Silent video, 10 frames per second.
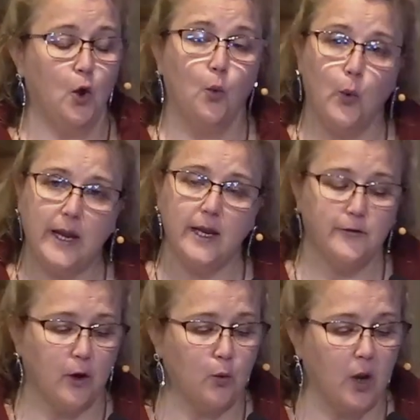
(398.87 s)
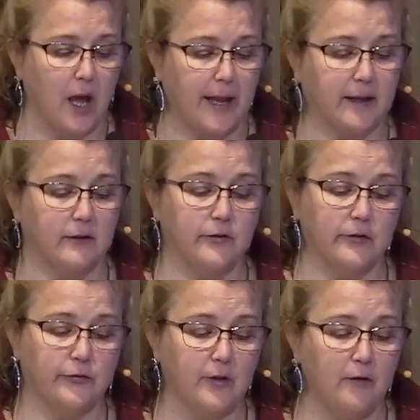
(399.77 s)
We don't like
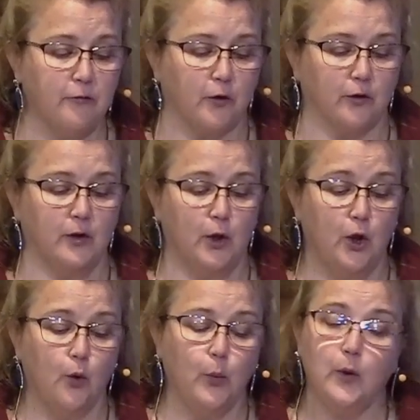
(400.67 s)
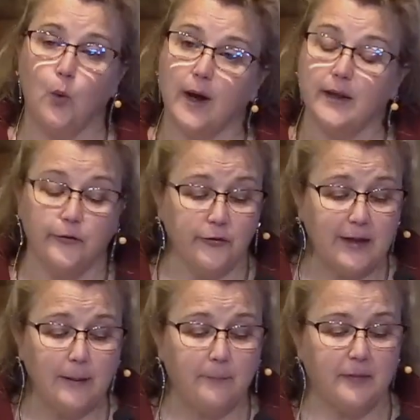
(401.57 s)
to suffer. We want to
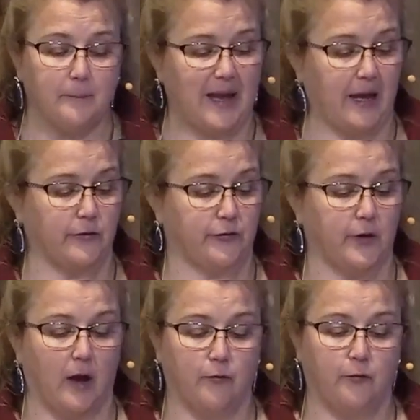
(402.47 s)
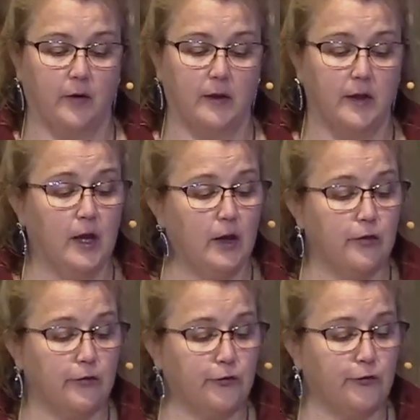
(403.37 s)
skip the bad stuff.
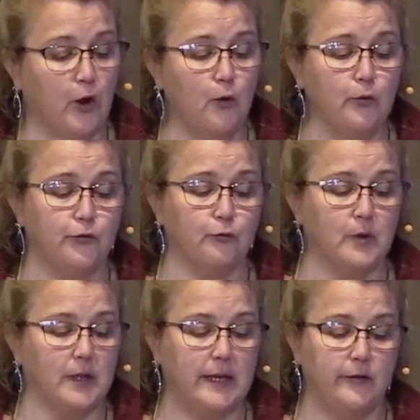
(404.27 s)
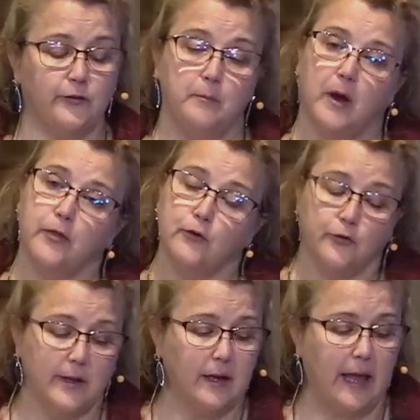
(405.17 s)
The Stones released
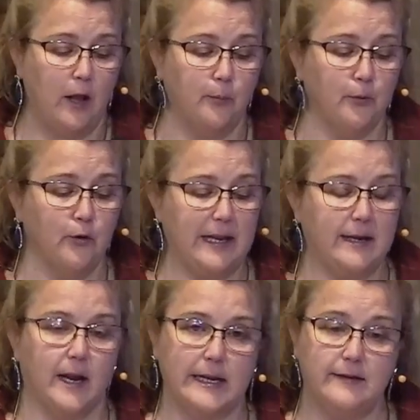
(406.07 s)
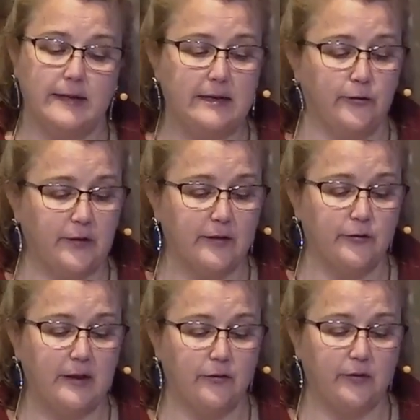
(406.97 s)
Mother's Little Helper in
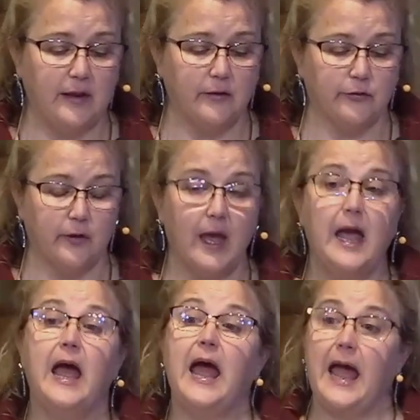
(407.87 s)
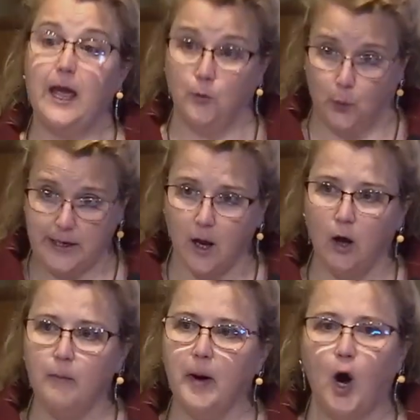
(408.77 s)
1966, and we
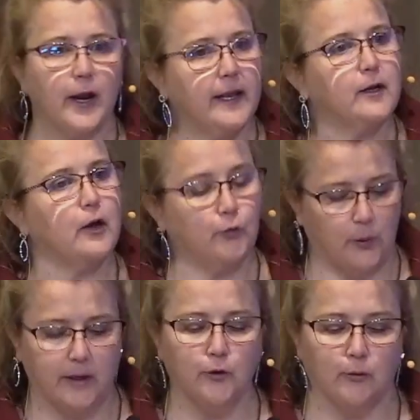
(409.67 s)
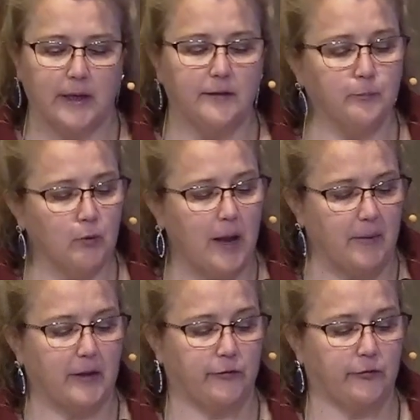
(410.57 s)
all bought it because we agreed the
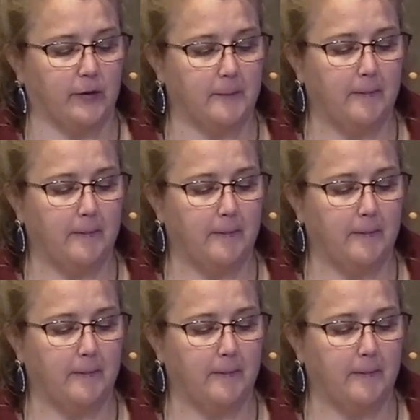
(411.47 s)
premise.